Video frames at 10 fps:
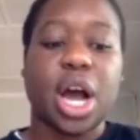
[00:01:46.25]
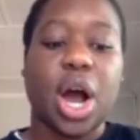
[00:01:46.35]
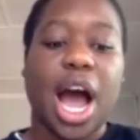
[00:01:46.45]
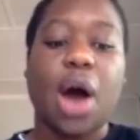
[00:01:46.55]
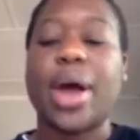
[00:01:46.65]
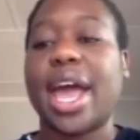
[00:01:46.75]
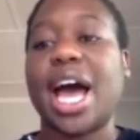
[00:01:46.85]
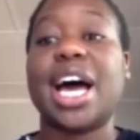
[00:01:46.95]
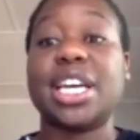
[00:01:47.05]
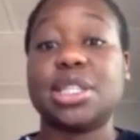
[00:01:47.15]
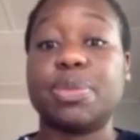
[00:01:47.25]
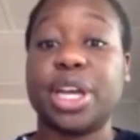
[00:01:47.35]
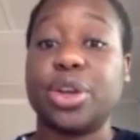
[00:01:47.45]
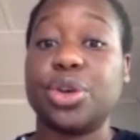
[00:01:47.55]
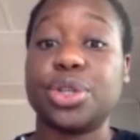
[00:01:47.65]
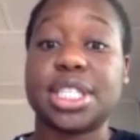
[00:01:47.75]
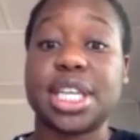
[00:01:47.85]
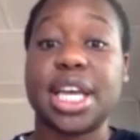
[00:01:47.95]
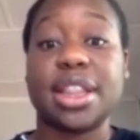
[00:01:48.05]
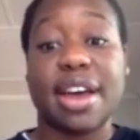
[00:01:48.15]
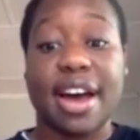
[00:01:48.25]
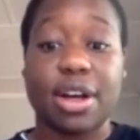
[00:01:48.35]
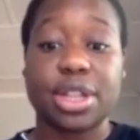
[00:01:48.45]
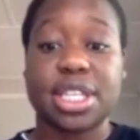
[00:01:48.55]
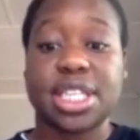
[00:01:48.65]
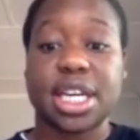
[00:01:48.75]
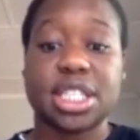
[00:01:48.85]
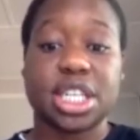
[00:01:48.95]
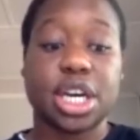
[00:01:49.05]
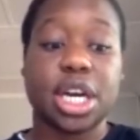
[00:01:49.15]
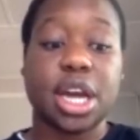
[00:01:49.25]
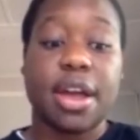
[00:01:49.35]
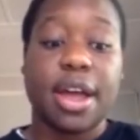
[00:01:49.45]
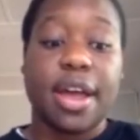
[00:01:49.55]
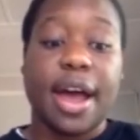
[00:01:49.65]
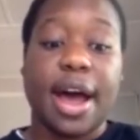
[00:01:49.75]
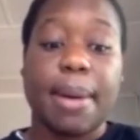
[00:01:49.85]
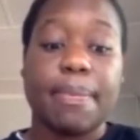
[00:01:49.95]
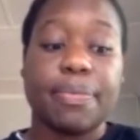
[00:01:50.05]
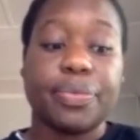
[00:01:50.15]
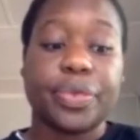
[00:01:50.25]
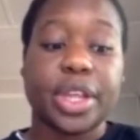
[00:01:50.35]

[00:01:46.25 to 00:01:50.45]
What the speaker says: how AI is being used in the health sector on